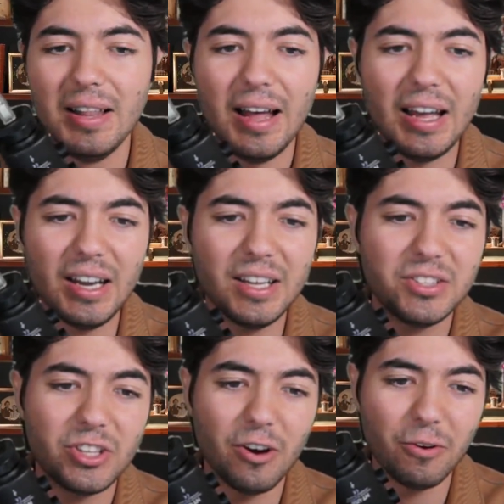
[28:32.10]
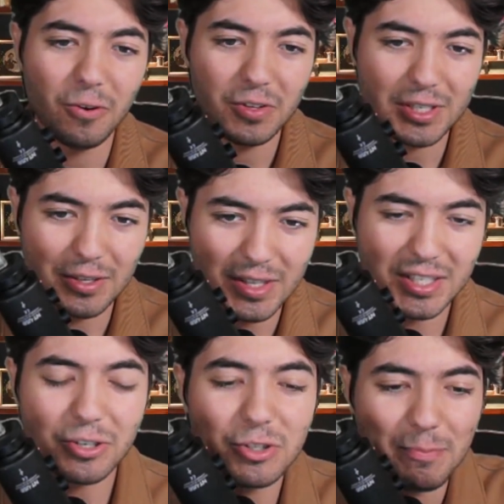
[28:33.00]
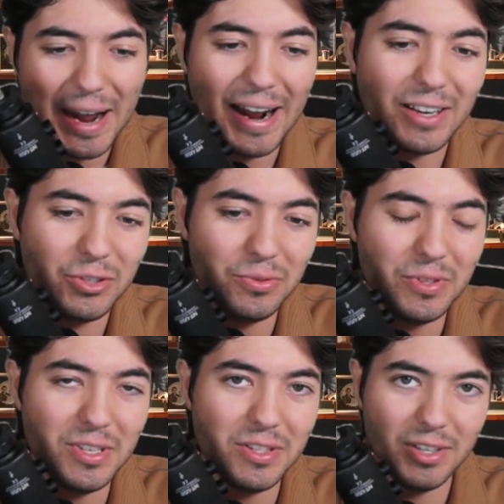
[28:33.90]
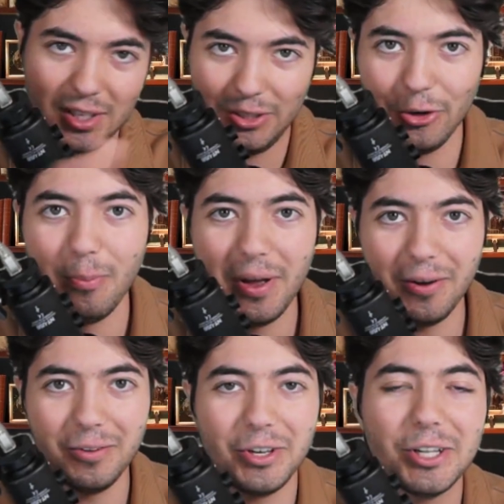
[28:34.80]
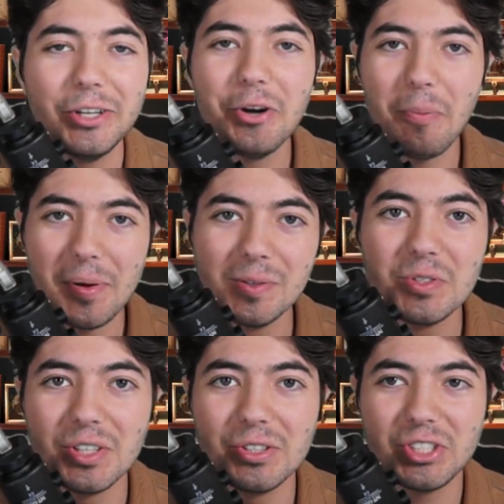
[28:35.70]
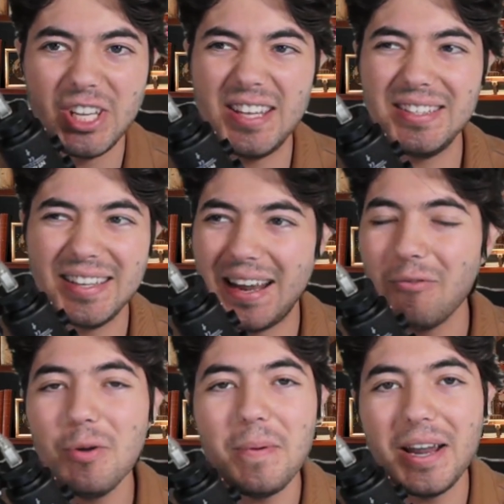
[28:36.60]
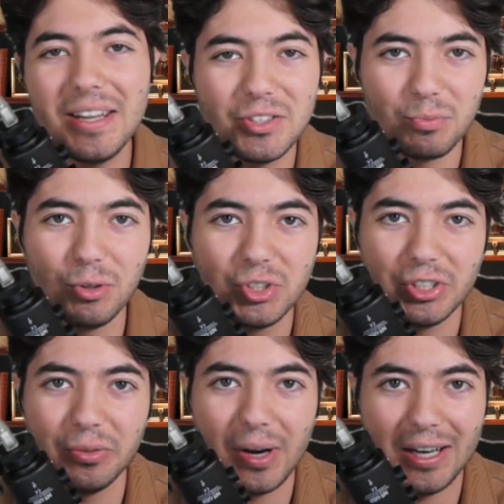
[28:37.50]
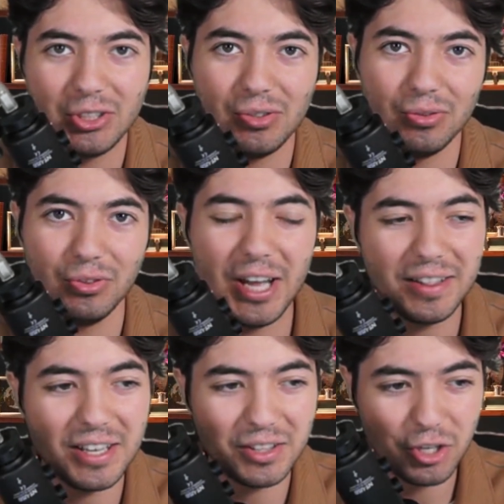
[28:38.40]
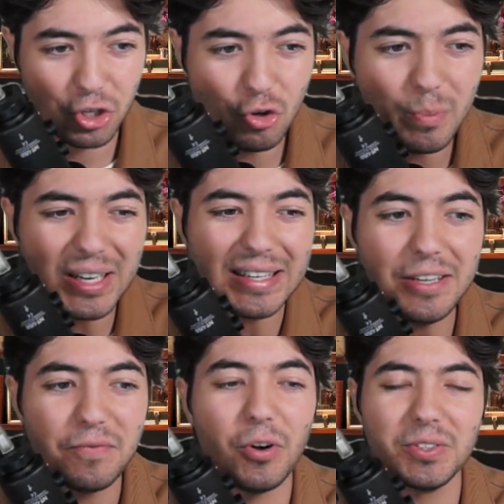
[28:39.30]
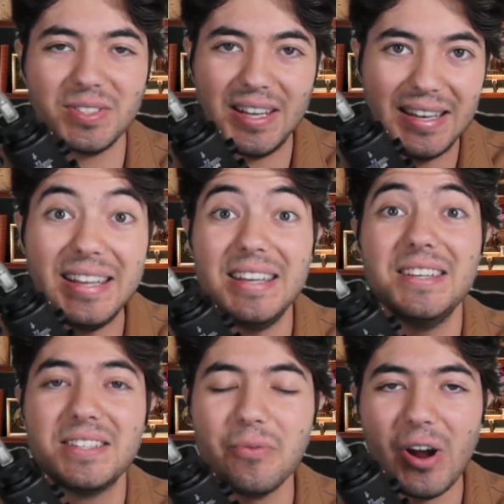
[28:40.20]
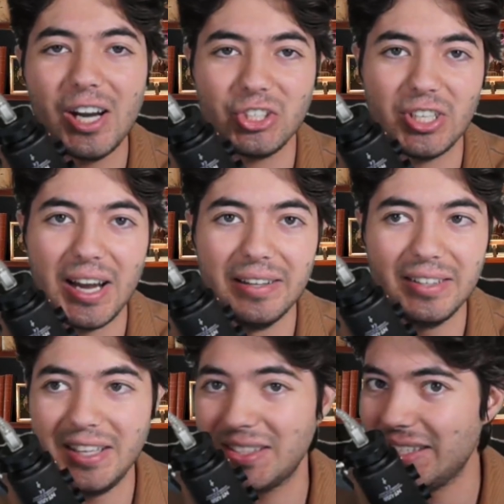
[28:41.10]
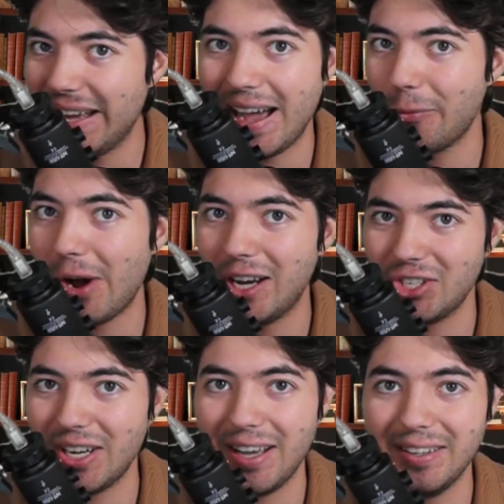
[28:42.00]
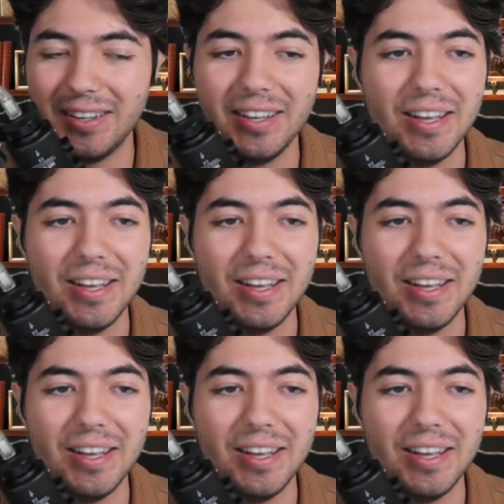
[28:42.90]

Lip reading: And so this goes back to the clear pill. The clear pill is understanding that everybody is mostly irrational. That the human default state is irrationality. It's not rationality.